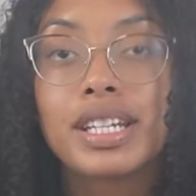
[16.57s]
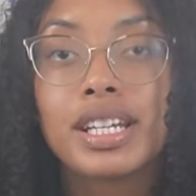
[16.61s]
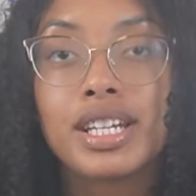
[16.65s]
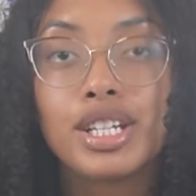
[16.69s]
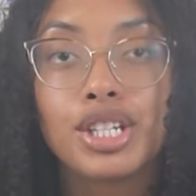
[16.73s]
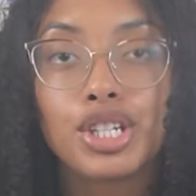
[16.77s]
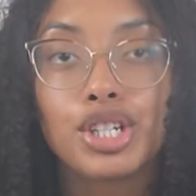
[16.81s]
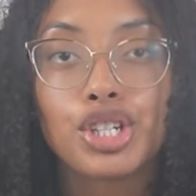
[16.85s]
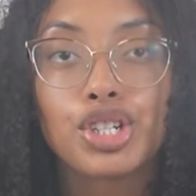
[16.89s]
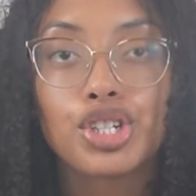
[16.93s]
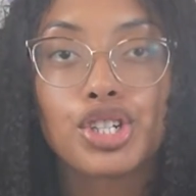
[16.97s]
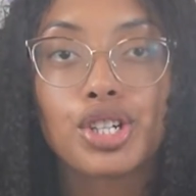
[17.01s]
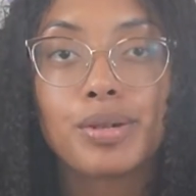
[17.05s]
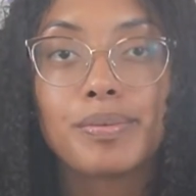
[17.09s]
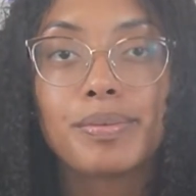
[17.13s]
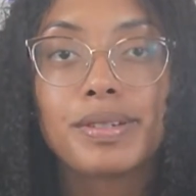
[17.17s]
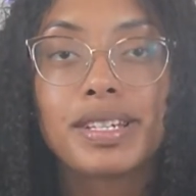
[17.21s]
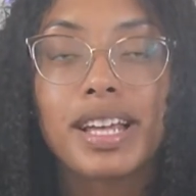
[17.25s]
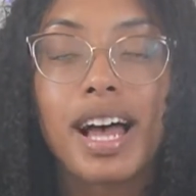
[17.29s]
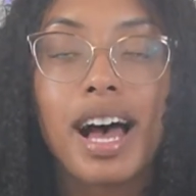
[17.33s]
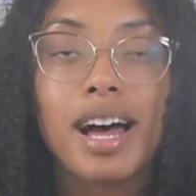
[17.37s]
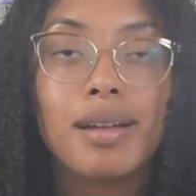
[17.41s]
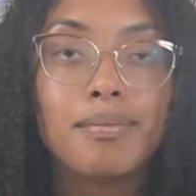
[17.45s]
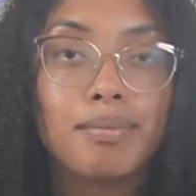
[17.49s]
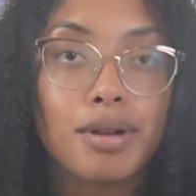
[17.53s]
internships,
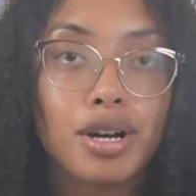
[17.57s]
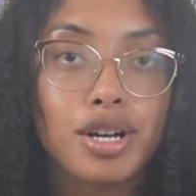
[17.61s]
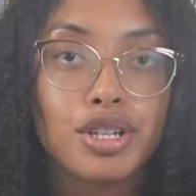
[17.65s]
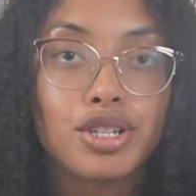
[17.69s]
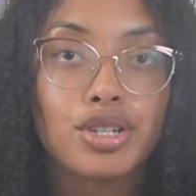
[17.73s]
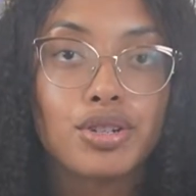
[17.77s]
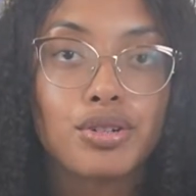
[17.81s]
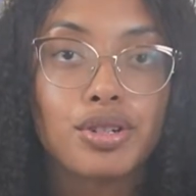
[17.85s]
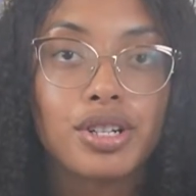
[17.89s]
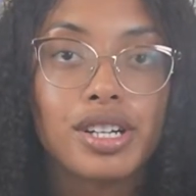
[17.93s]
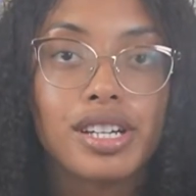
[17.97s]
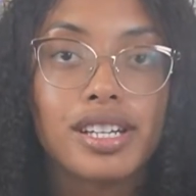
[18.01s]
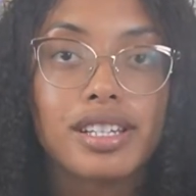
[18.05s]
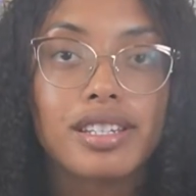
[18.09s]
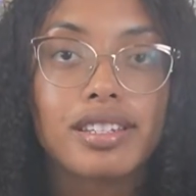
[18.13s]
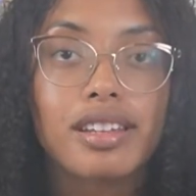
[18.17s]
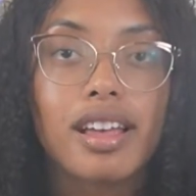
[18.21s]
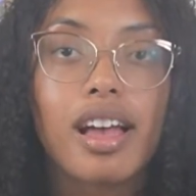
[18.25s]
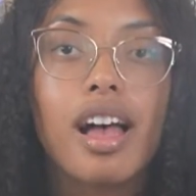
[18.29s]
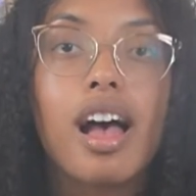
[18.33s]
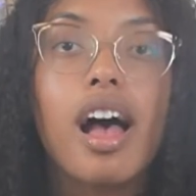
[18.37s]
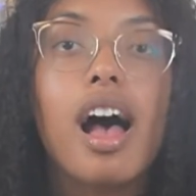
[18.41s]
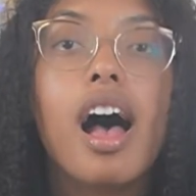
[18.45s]
and bursaries,